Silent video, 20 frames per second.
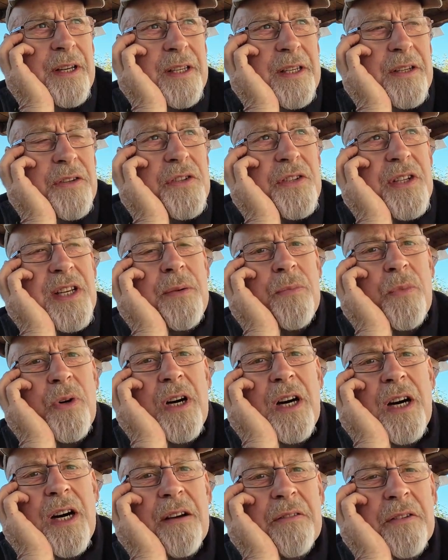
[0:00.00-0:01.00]
You've seen
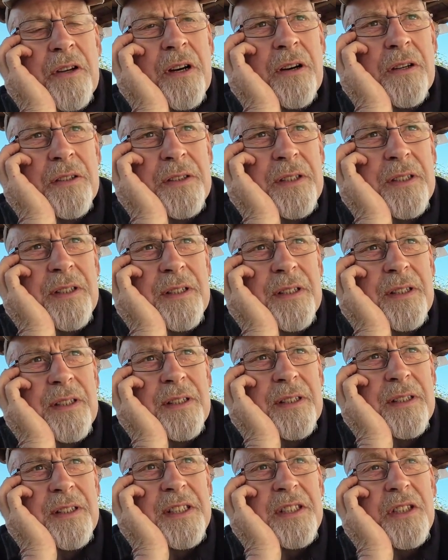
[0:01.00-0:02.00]
what I've got.
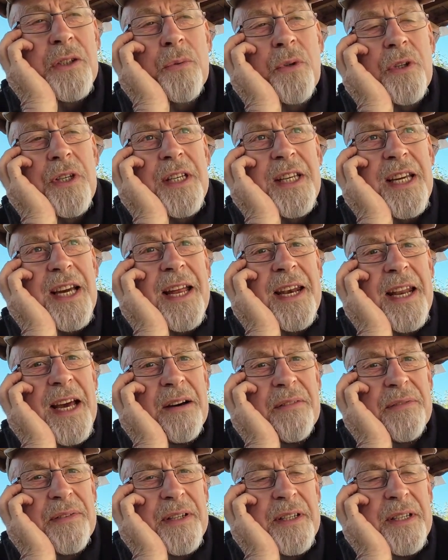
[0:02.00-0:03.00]
This is what you can
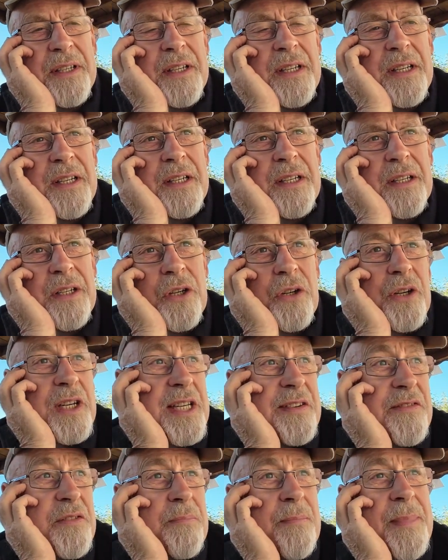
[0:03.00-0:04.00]
have, or
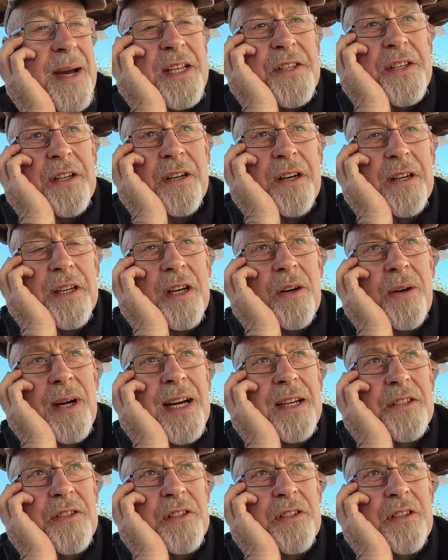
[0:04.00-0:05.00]
even better. I know
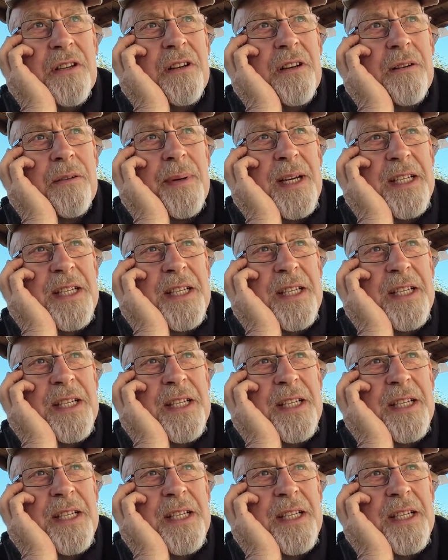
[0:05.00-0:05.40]
ours is a lot